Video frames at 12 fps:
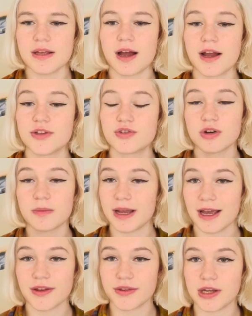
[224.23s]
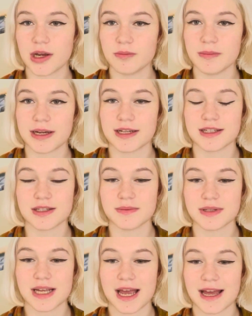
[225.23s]
I drew all my healthy coping
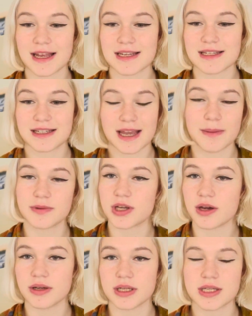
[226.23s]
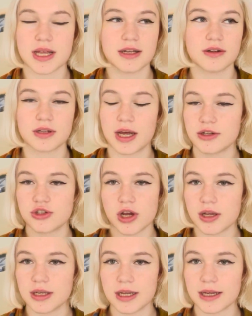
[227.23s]
mechanisms and kept going. So that looked like
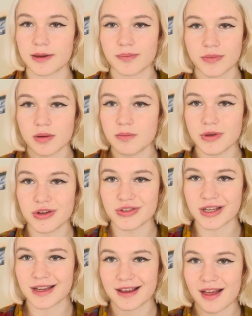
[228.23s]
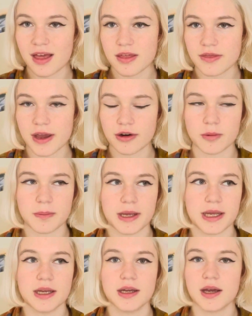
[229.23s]
journaling, music,
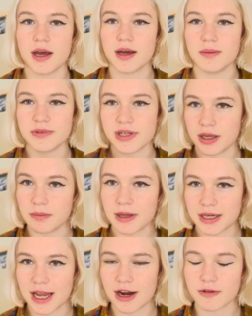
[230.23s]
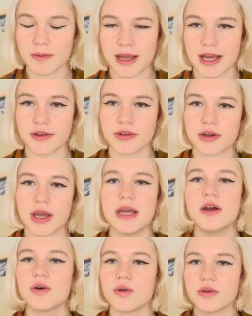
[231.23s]
therapy, taking better care of my health, okay?
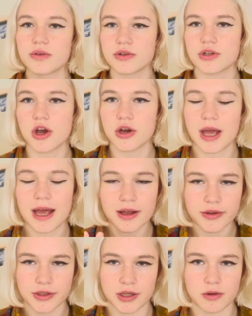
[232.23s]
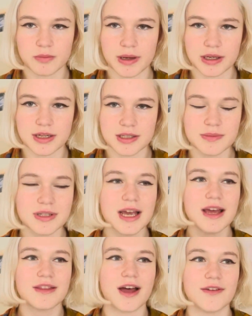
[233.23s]
All of those healthy coping mechanisms
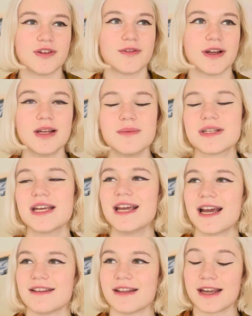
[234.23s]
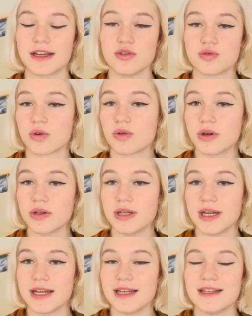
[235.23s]
that I've developed and that I can draw on
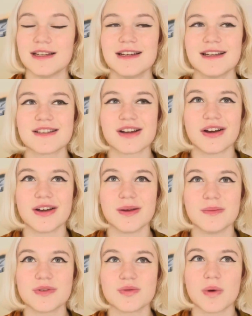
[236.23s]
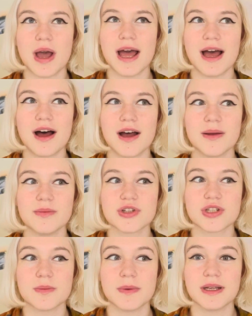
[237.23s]
in times where I'm
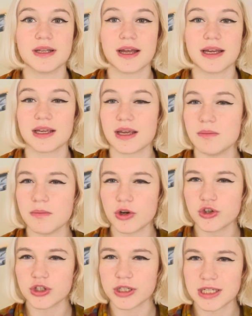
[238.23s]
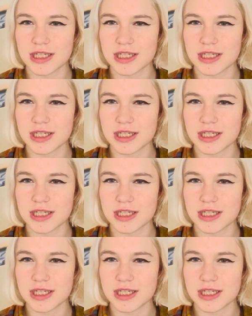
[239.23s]
just a bit like emotionally